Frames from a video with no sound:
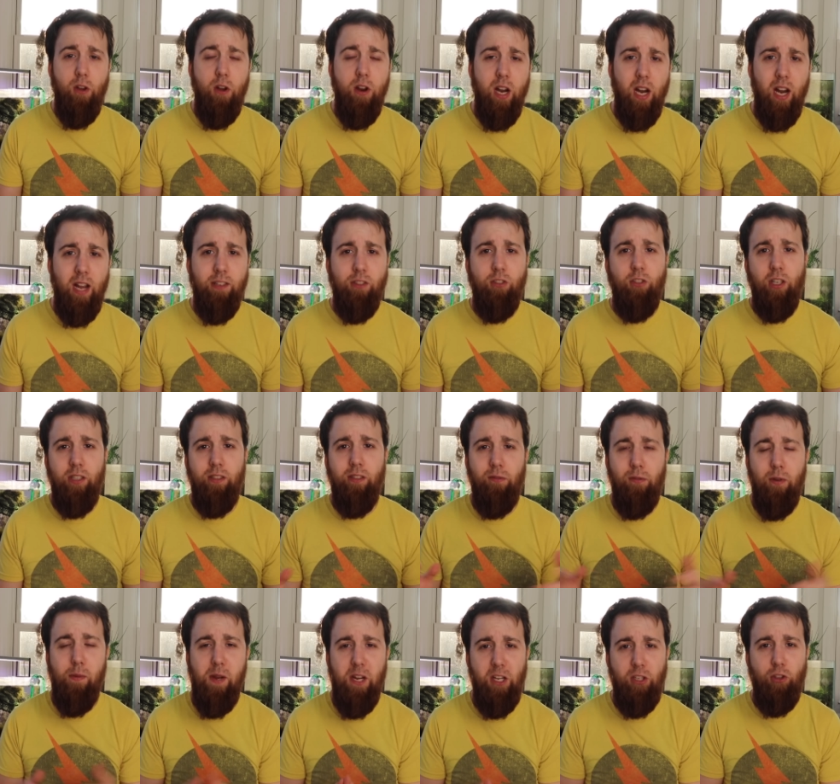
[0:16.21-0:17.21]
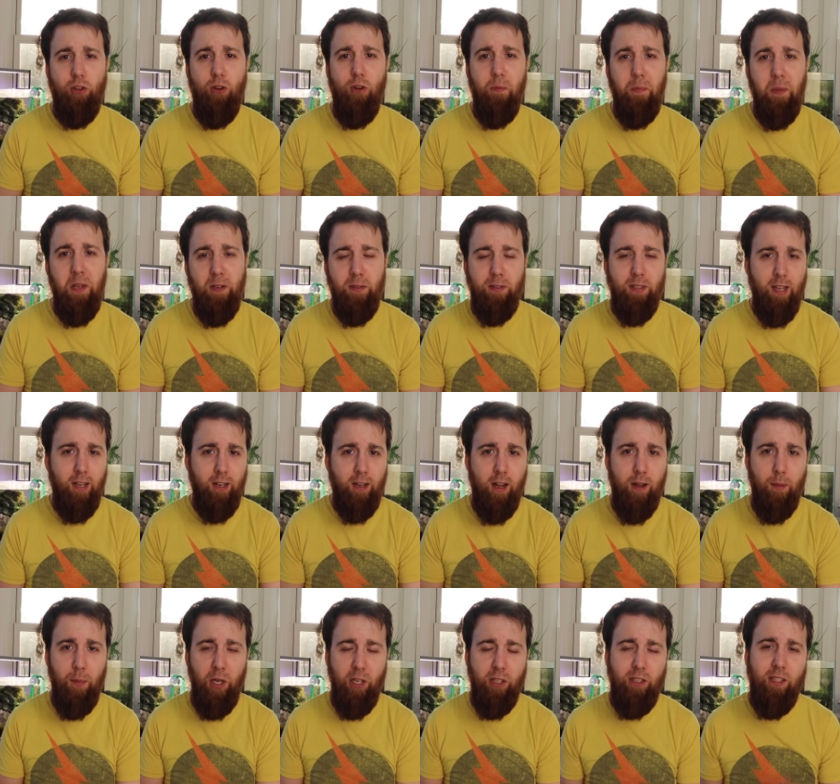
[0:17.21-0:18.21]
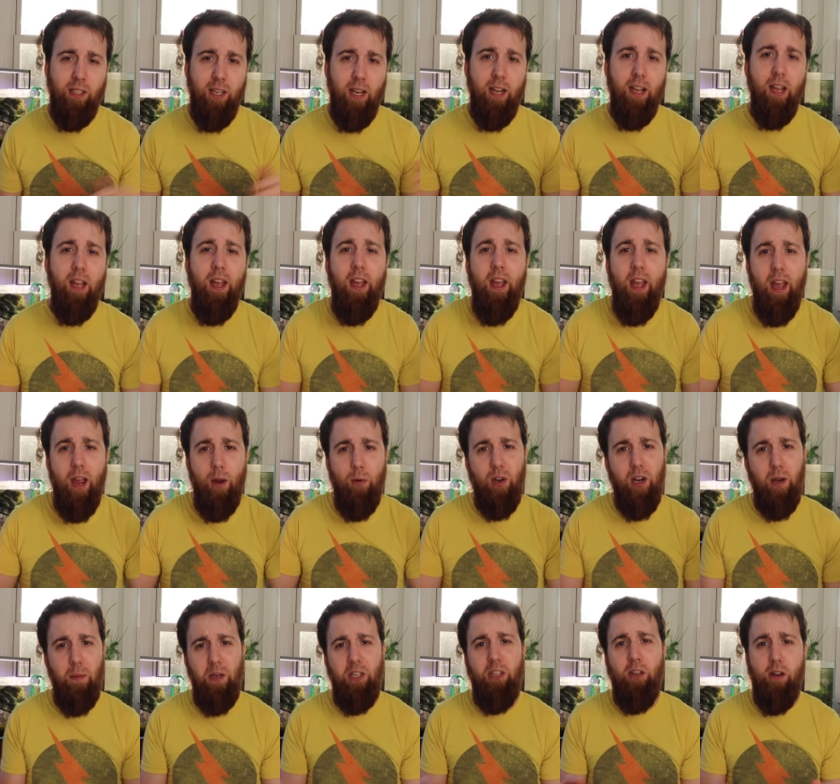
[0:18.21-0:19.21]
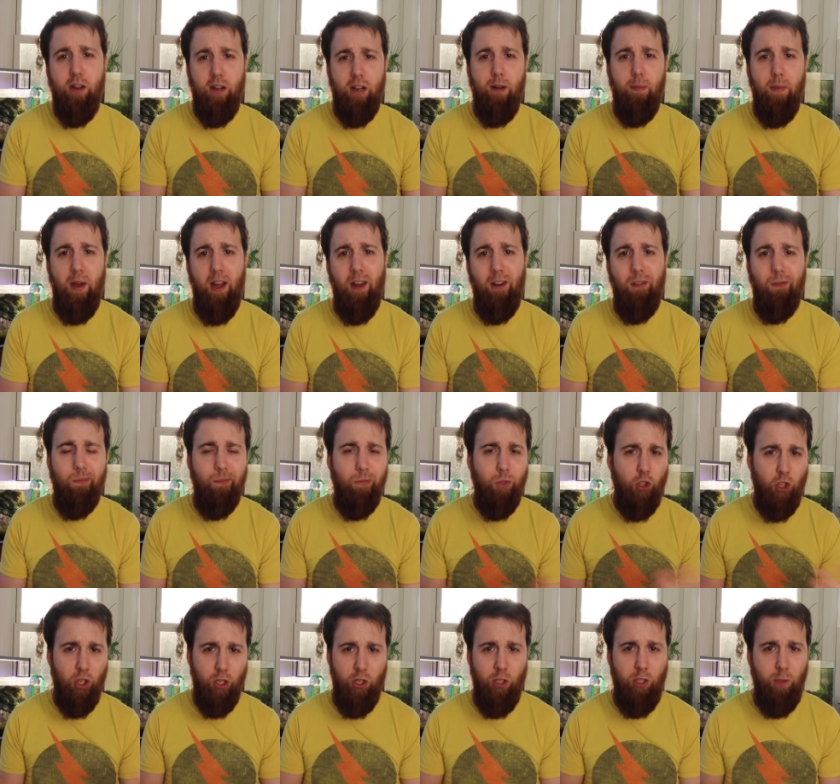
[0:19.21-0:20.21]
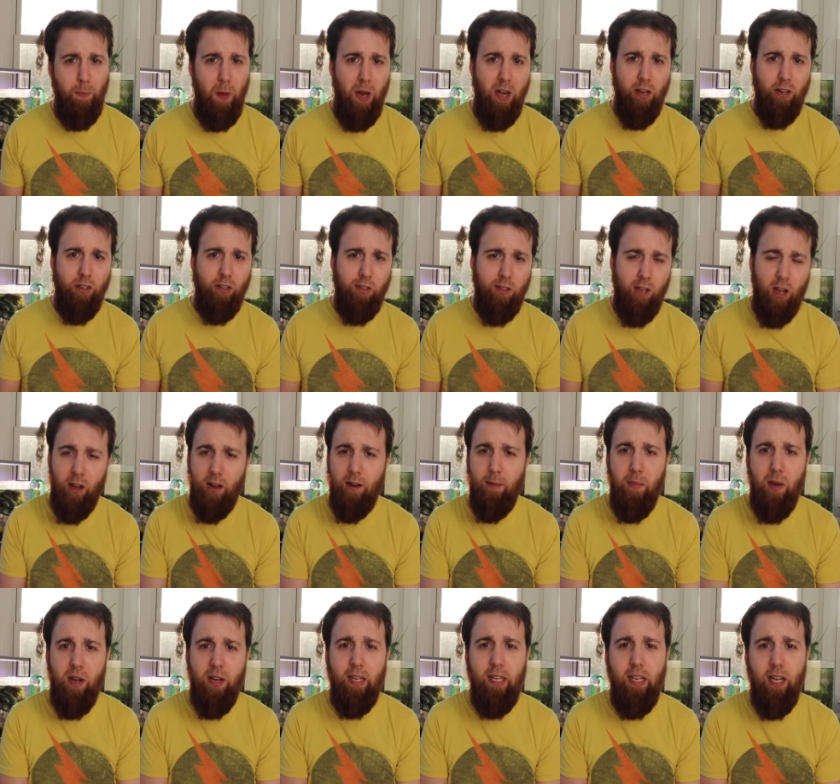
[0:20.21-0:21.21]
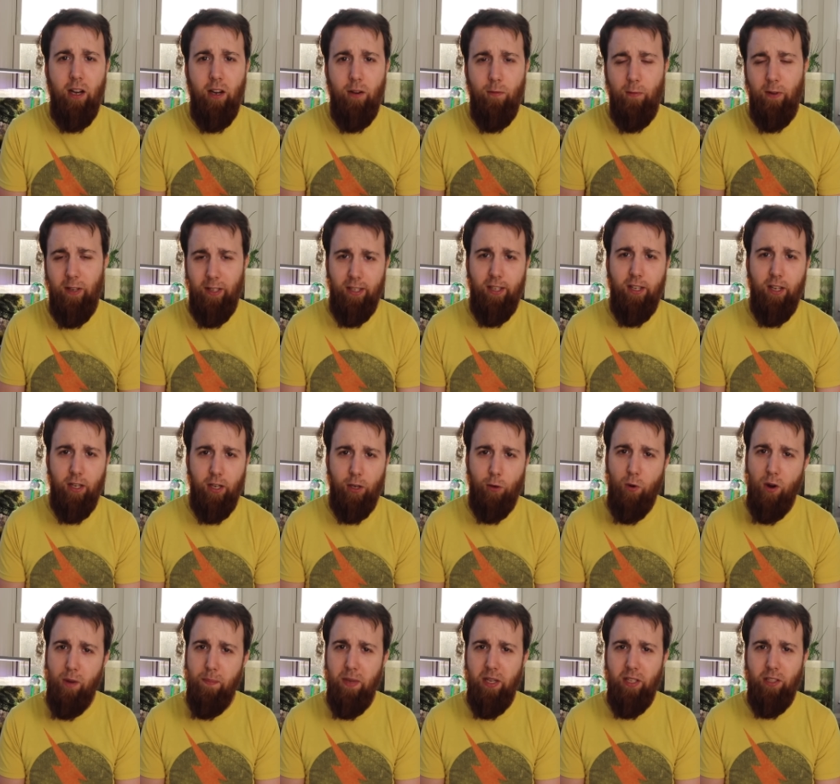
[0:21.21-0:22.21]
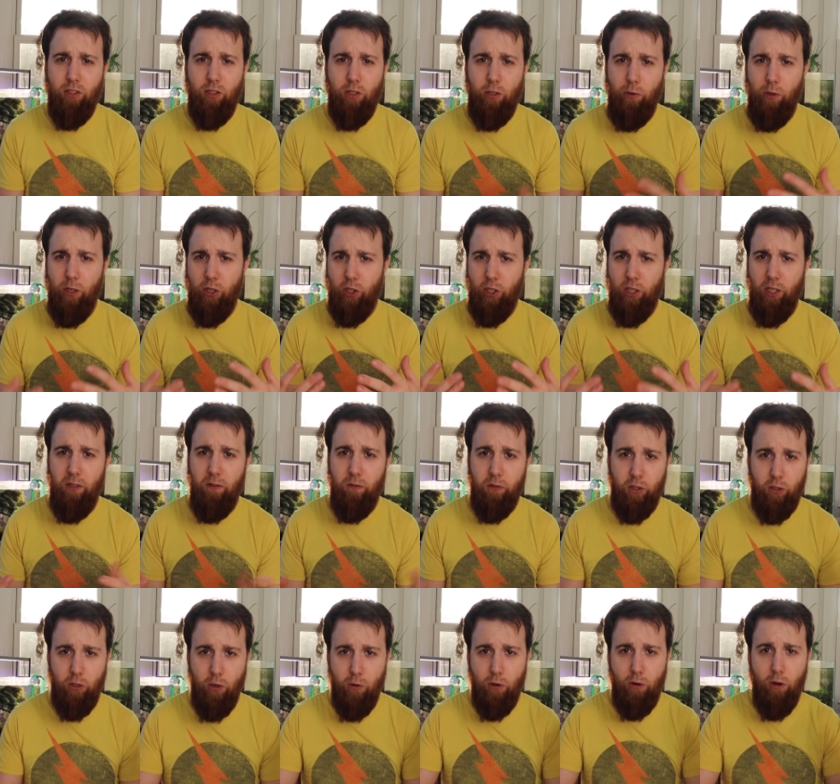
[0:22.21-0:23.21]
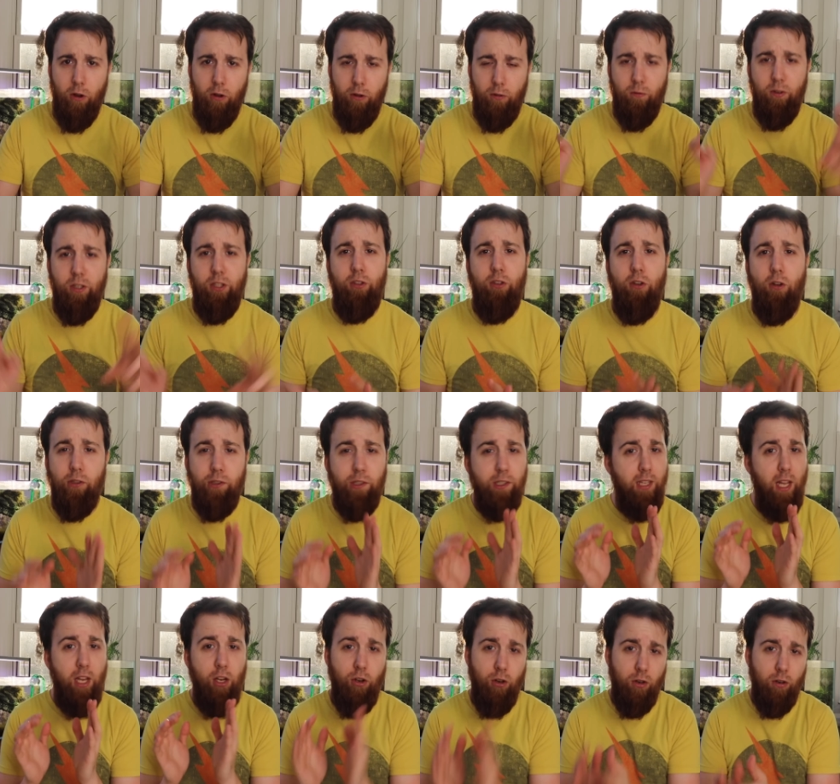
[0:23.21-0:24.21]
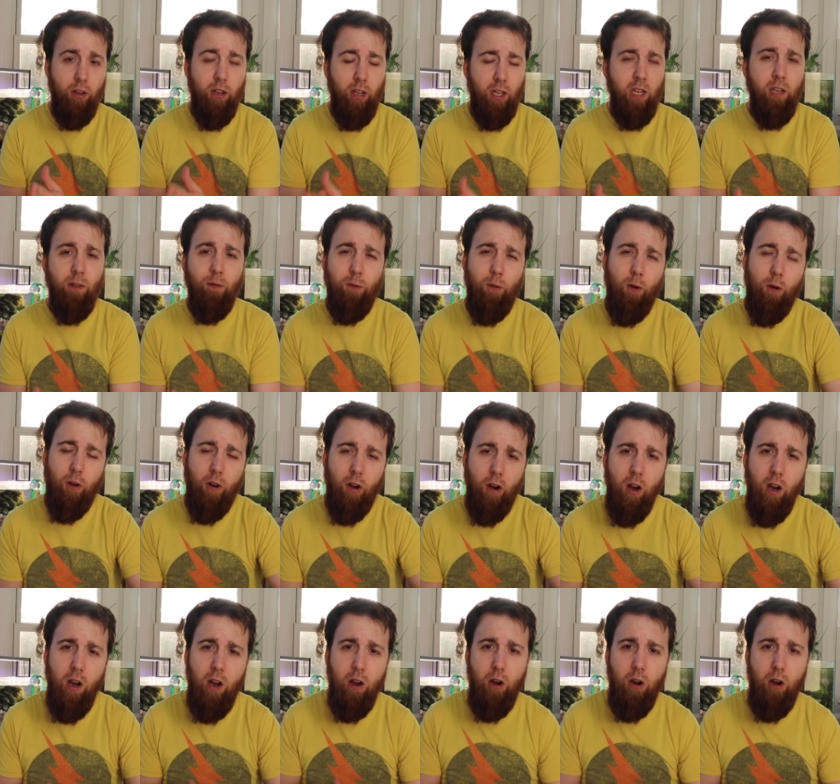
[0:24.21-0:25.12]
going on, guys? Justin from h2oplants.com here today. And we're going to be talking about, should you spend a ton of money on really good equipment to achieve so-called results that you're looking for?